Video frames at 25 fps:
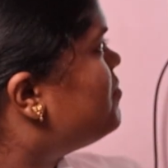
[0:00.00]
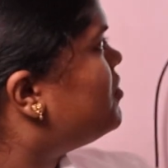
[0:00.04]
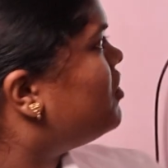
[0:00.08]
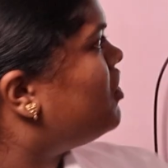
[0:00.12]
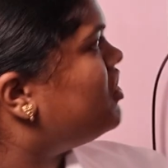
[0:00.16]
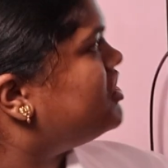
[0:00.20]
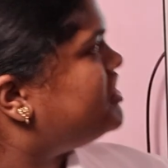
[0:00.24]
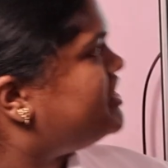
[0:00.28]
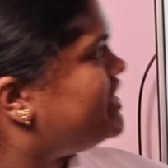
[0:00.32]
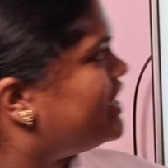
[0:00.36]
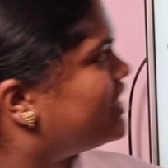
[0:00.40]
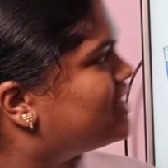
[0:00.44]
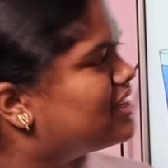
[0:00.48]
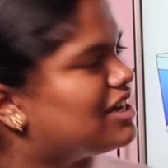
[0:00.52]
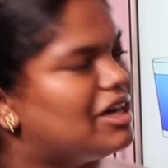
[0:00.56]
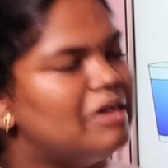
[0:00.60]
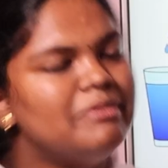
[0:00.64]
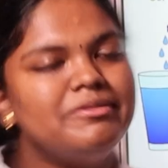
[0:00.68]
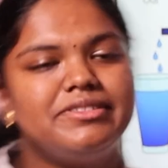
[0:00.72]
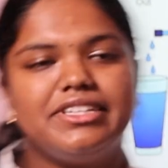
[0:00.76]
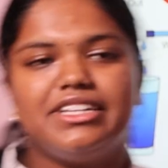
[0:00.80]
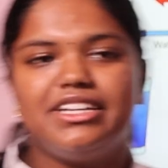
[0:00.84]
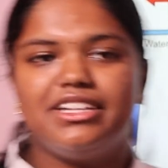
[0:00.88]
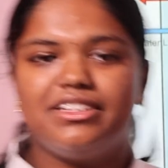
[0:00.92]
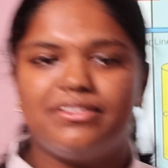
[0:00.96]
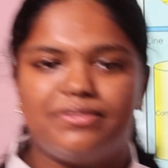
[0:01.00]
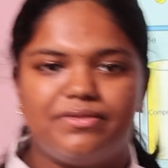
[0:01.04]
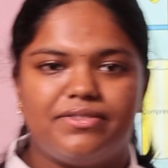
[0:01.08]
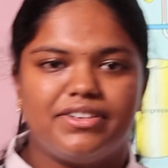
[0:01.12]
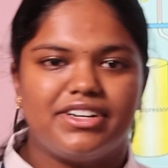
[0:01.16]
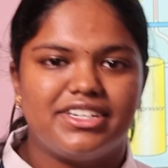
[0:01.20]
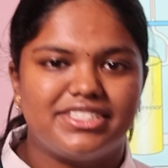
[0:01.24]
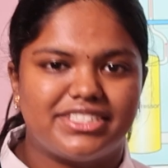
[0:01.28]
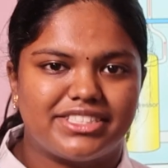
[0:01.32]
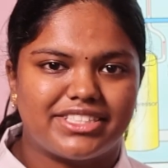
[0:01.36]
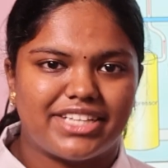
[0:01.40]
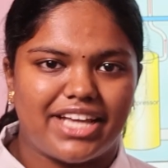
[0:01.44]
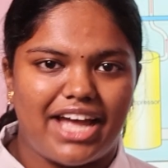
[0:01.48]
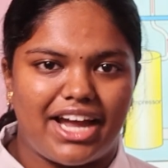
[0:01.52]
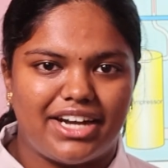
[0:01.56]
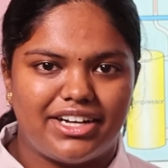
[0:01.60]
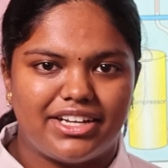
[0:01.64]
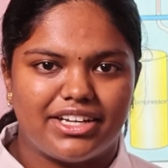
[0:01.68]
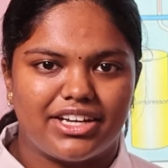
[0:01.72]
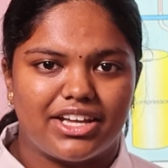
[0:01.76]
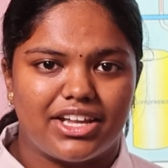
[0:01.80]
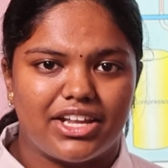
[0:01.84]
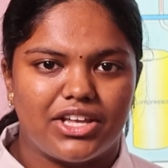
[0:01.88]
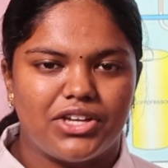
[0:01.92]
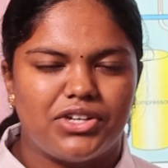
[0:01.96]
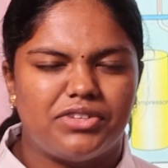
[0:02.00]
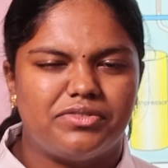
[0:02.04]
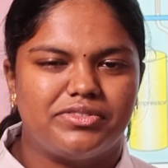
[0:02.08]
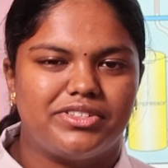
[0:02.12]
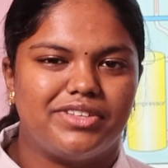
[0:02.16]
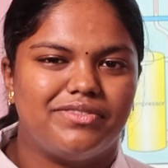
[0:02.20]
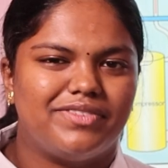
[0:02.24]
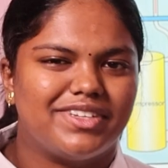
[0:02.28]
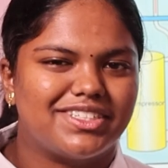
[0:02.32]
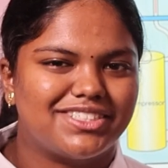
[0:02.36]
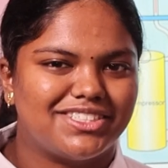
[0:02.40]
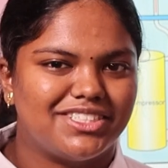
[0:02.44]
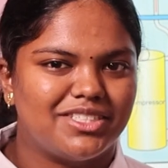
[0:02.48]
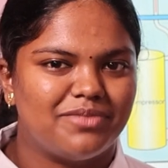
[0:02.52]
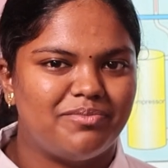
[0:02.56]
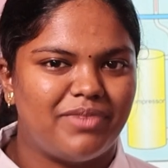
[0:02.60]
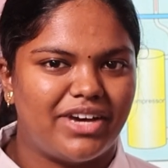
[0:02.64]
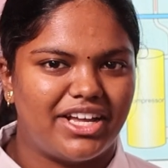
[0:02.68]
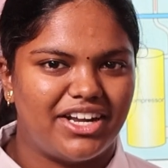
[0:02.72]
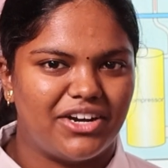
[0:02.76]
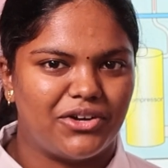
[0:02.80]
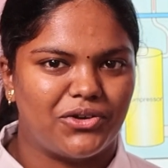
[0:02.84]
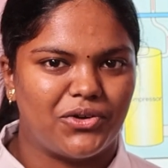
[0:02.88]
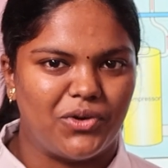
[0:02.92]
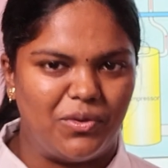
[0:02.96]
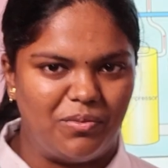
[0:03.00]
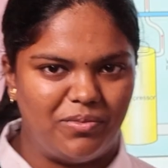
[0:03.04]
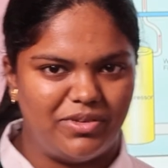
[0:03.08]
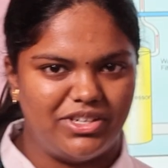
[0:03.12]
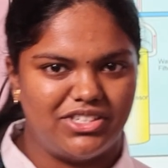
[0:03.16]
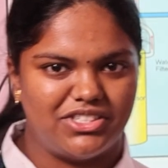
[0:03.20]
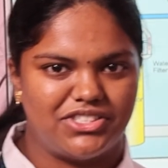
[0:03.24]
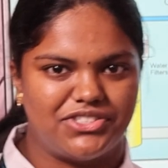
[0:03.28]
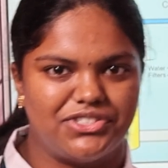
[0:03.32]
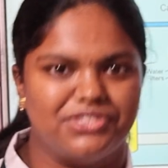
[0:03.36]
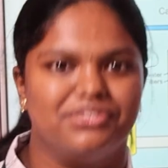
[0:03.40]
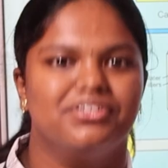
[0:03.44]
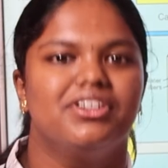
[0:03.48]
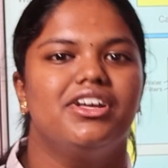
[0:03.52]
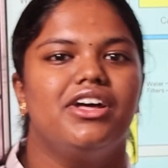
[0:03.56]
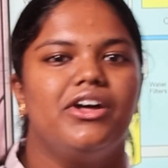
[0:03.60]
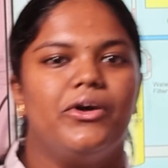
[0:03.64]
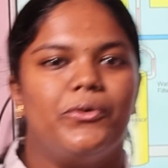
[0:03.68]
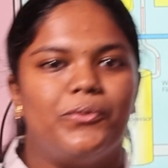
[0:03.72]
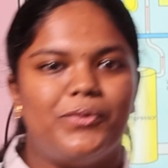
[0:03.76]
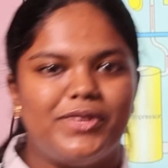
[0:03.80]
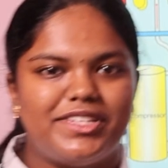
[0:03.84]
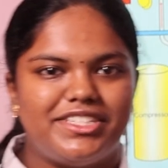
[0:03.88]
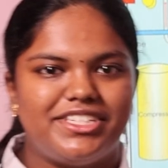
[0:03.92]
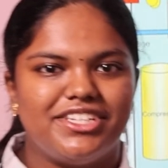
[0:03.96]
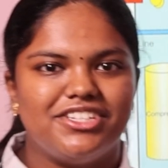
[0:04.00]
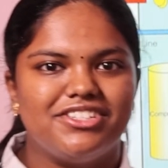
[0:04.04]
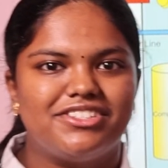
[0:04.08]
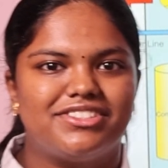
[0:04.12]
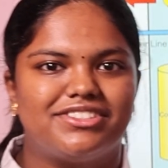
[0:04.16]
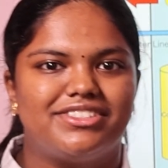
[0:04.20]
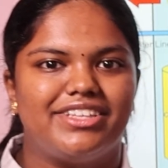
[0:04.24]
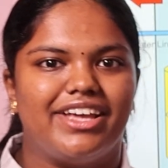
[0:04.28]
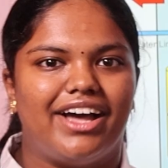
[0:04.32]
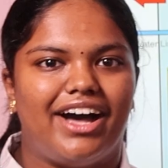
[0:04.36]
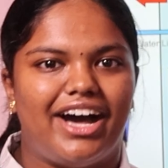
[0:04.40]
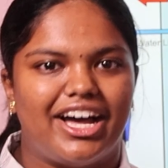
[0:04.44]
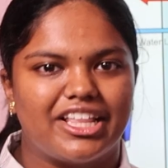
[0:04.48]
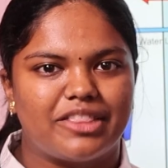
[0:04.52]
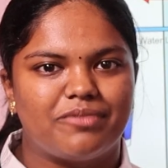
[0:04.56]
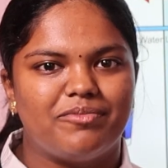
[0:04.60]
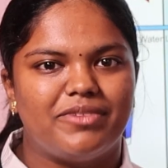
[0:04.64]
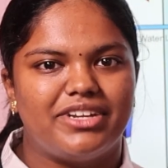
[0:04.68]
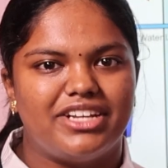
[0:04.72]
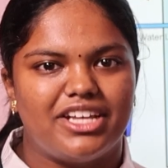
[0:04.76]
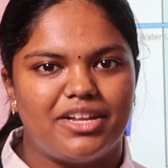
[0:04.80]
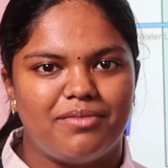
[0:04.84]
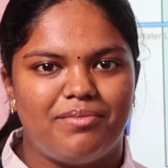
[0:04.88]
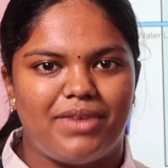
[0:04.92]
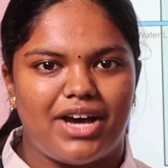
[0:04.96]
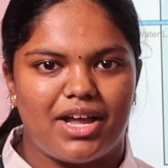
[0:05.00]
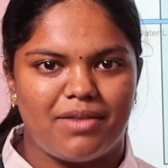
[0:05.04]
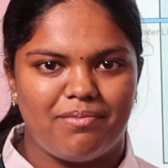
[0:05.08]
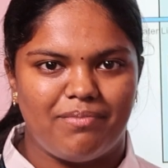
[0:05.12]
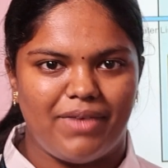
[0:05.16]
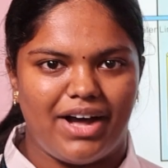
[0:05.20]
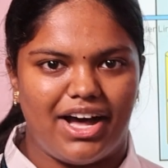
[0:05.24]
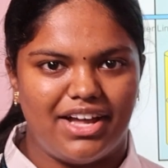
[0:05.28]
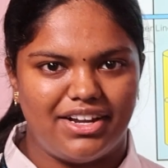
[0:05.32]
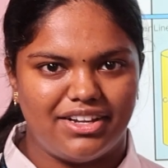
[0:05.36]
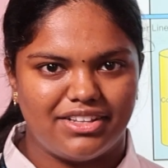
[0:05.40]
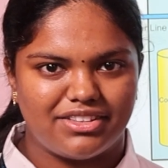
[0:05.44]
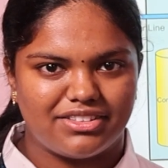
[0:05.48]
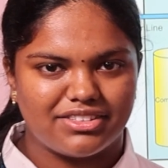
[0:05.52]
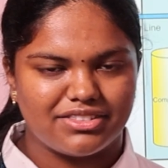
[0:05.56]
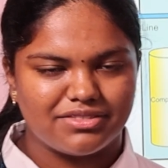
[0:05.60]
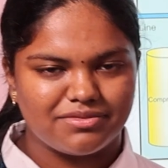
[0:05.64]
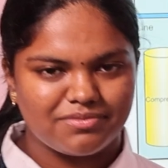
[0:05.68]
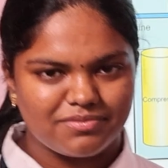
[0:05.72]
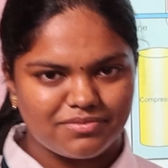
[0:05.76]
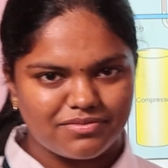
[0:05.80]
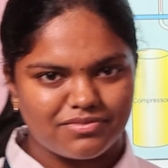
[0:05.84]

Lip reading: project comes under the first category of the Viksit Bharat competition, which is the Atmanirbhar Bharat.